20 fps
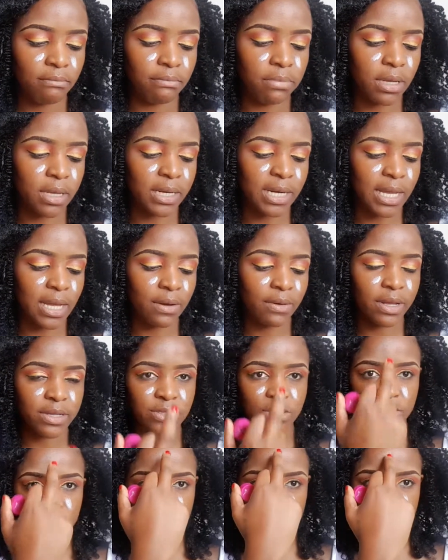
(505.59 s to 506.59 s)
but now I
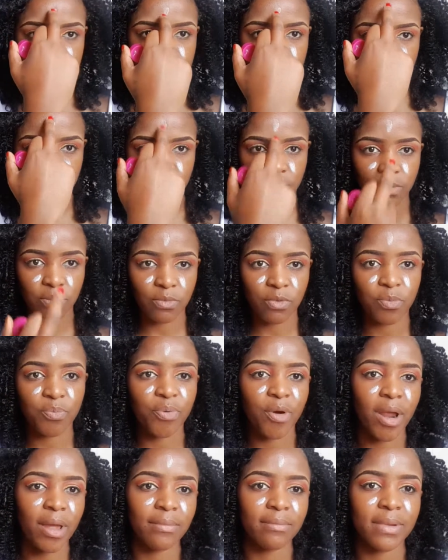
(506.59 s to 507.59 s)
just will
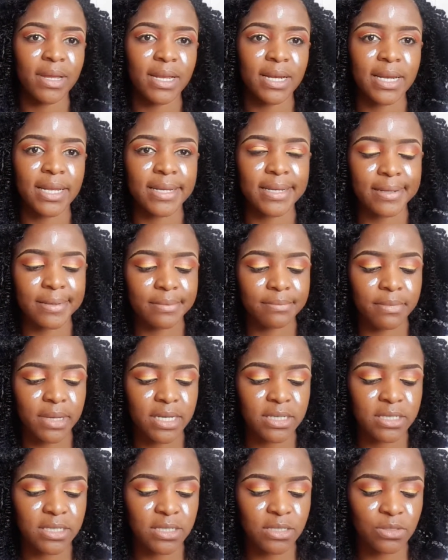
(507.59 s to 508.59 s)
prime
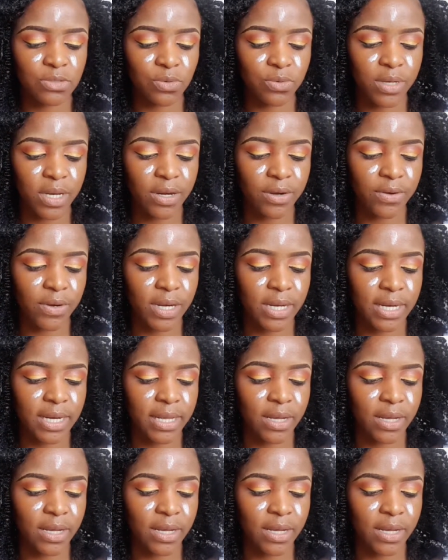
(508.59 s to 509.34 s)
my T-zone area,